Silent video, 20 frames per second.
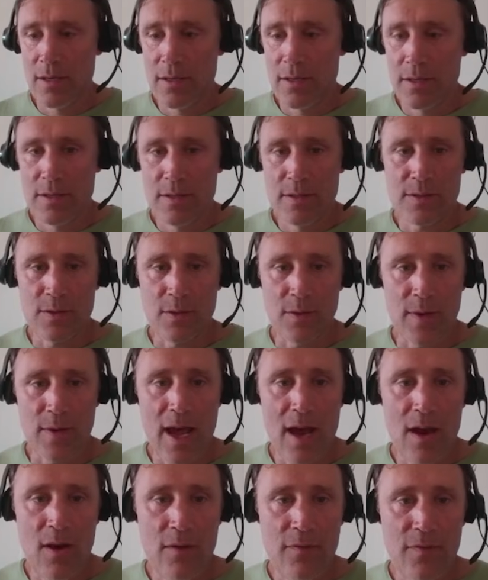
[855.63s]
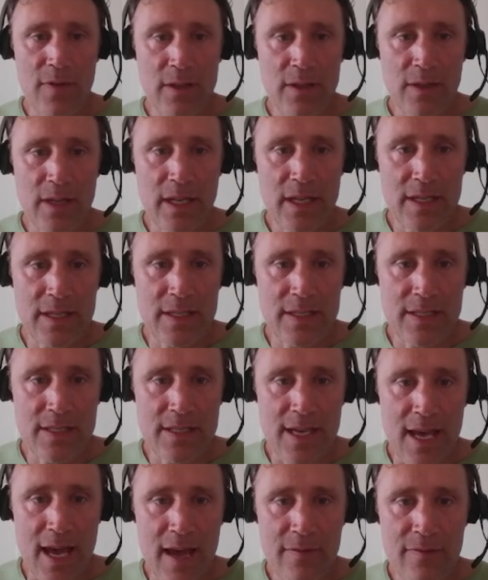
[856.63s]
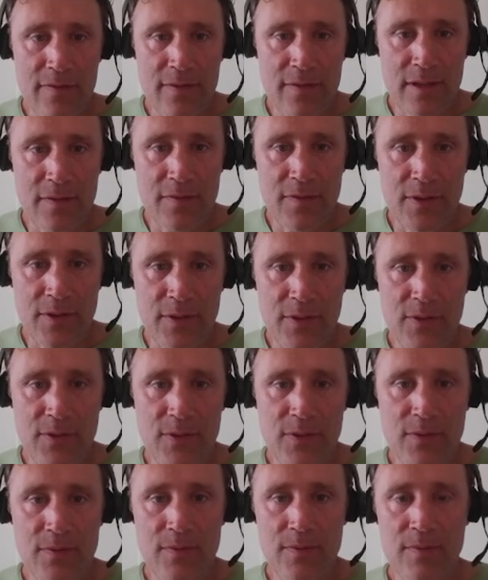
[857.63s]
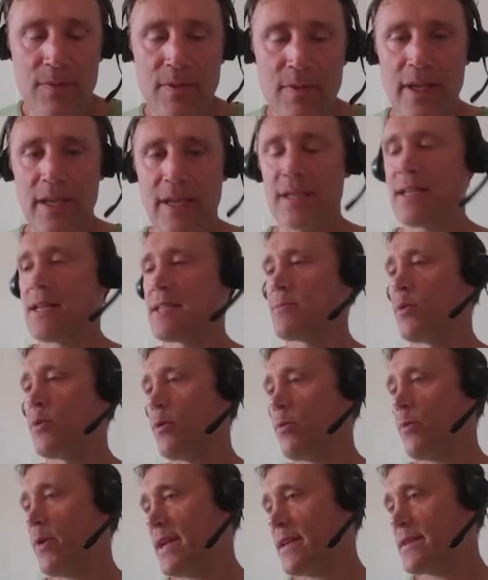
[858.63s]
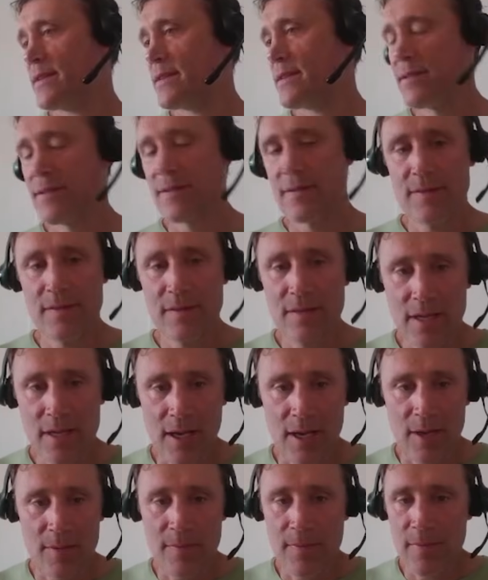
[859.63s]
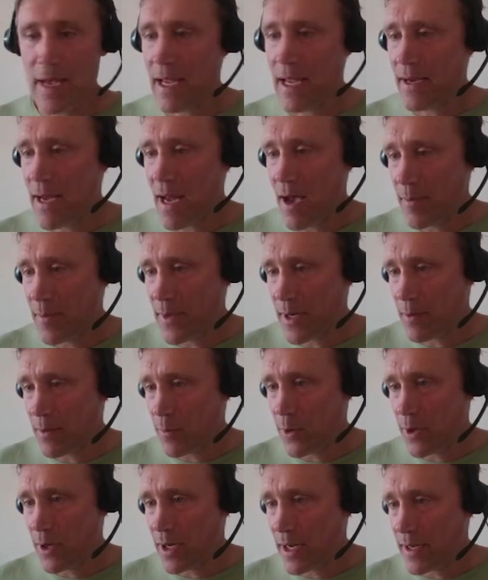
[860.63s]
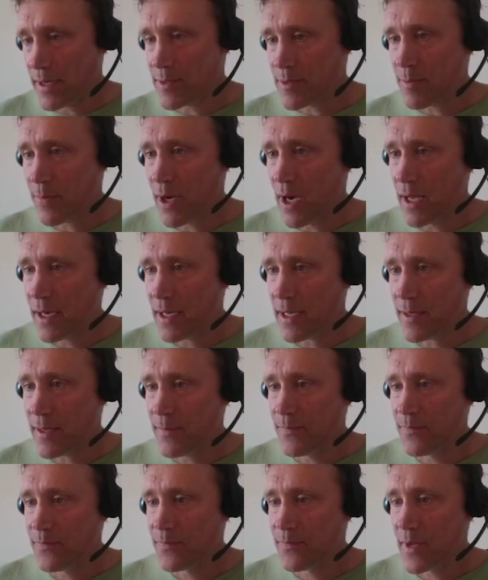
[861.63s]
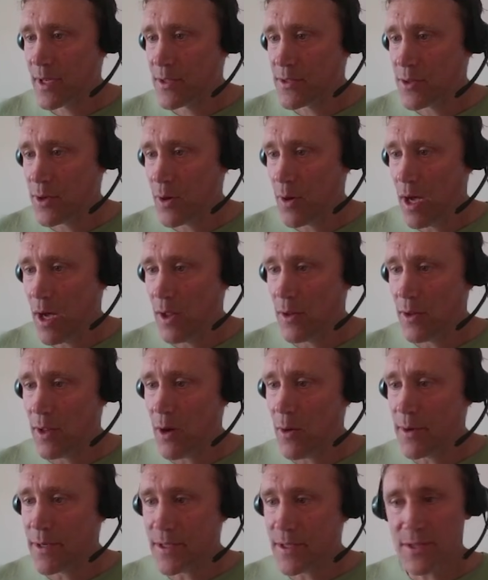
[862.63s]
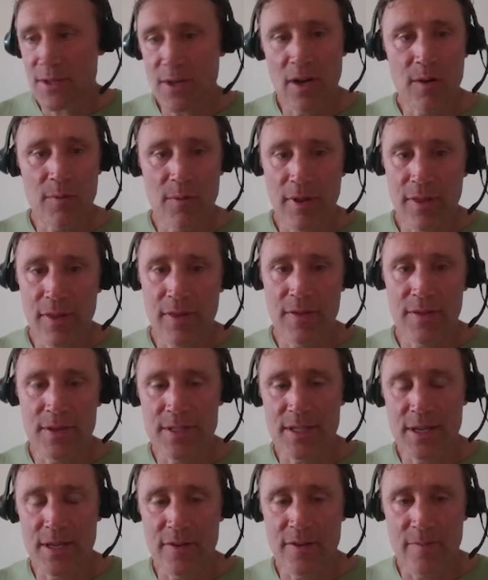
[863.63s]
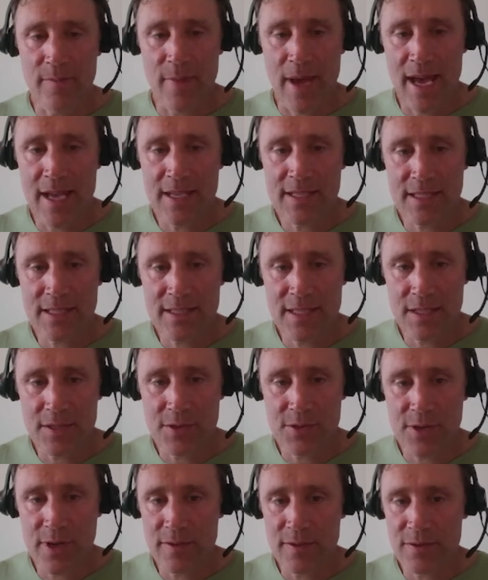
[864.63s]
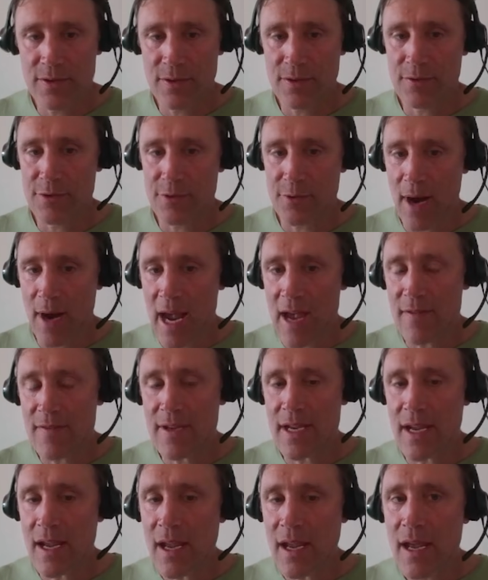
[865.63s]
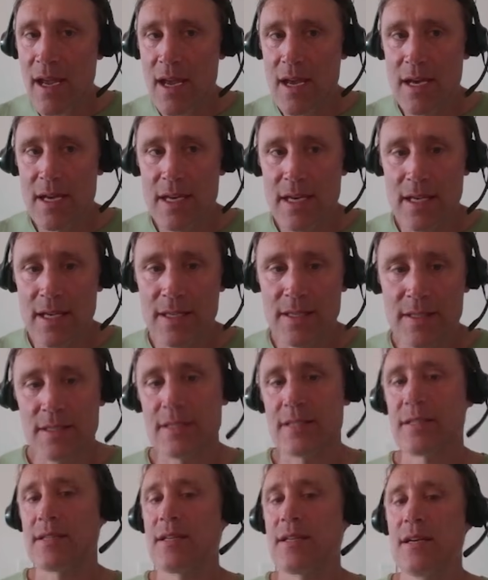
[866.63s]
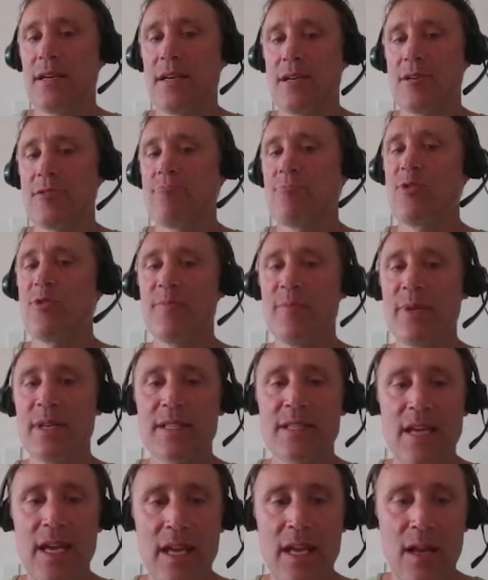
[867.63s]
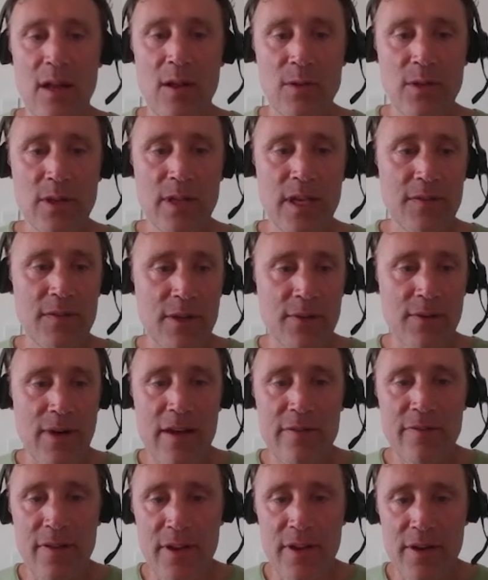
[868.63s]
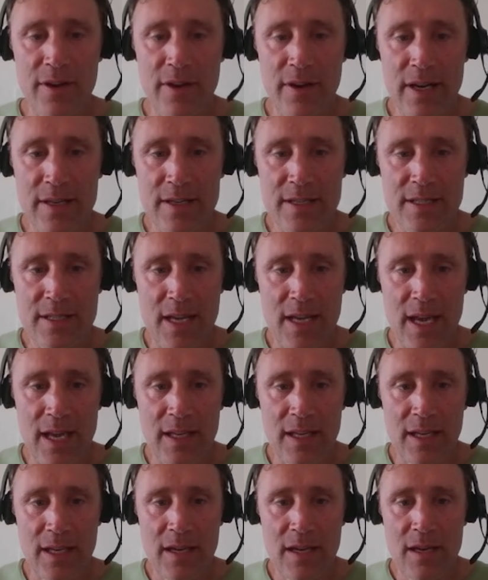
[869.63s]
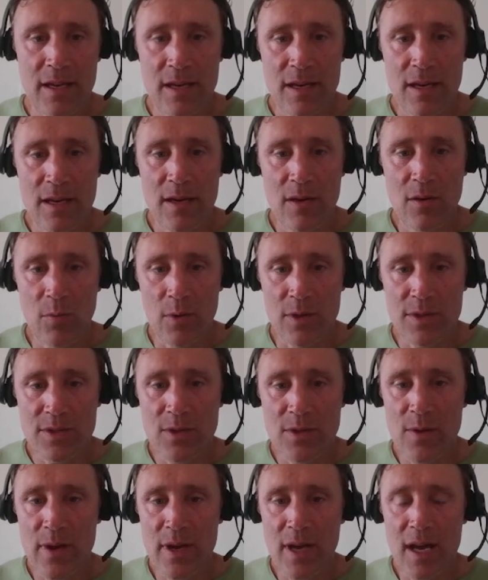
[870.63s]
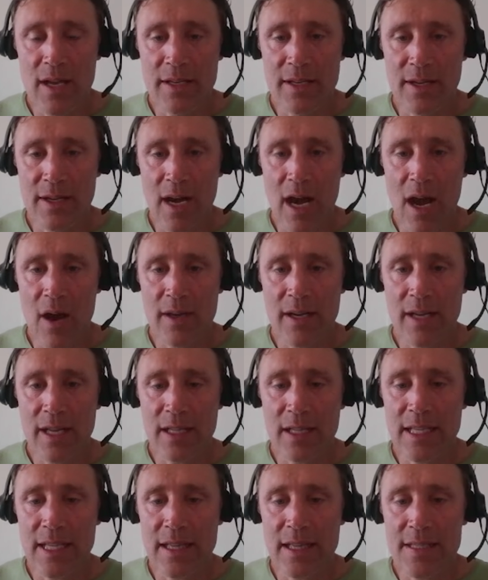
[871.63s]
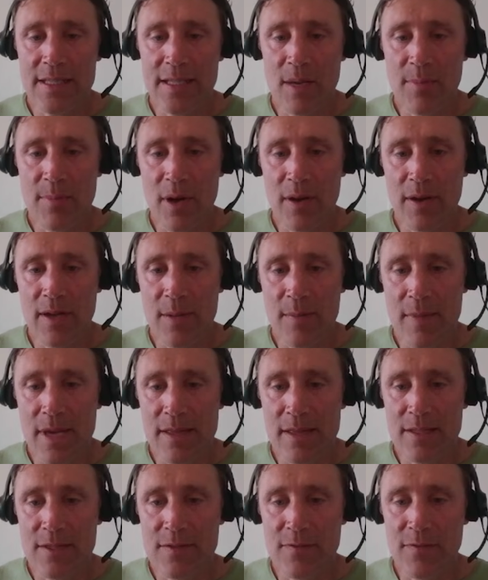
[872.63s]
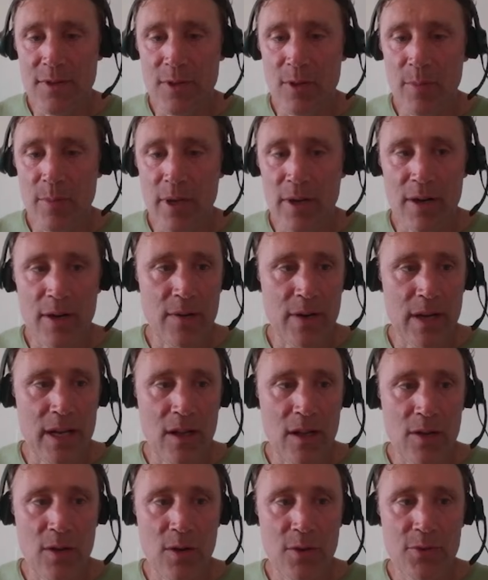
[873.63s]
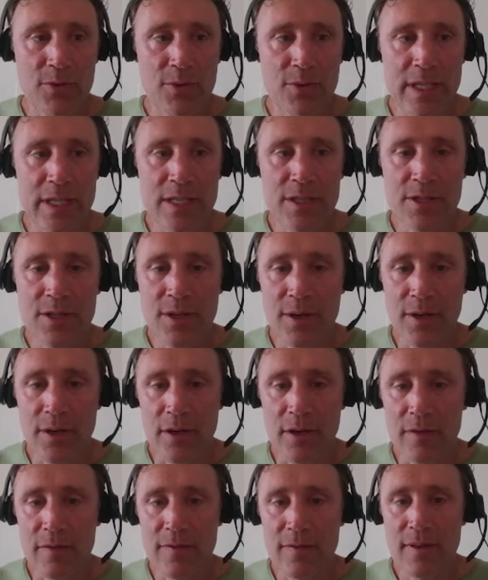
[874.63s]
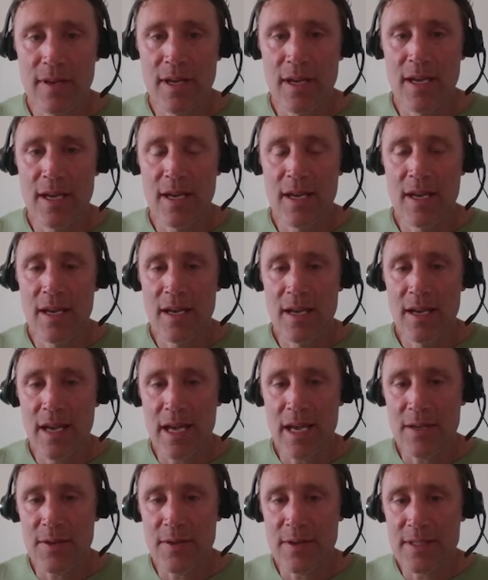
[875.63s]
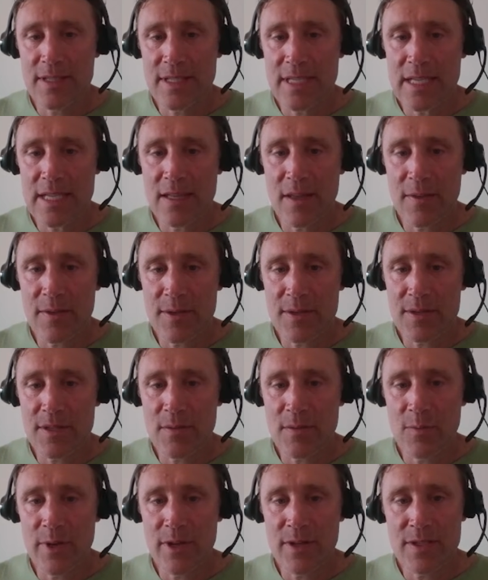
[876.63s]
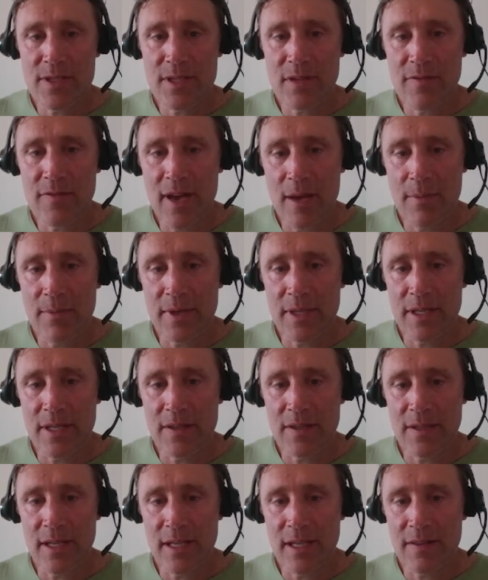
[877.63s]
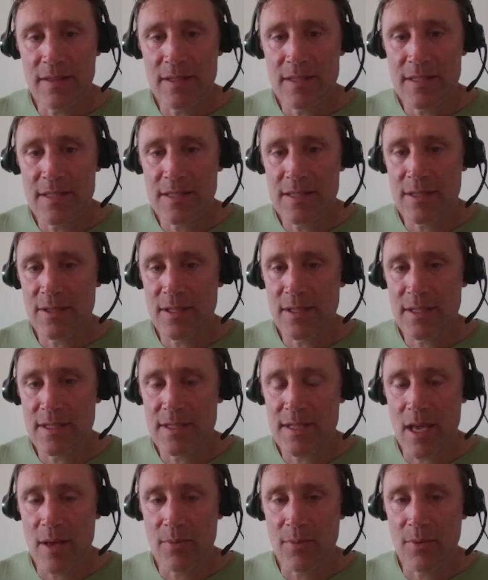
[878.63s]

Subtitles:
So now if I look at his staff, it feels like it has more weight. And now I'm going to work on his body. So I'll always start with the center of mass because that's sort of driving his movement, and I'll look at the graph editor and decide, like, what's going on here? How can I clean this up? How can I make this feel better? And I'll go through each curve, and you can see that there's some weird stuff happening here. Like this is a good example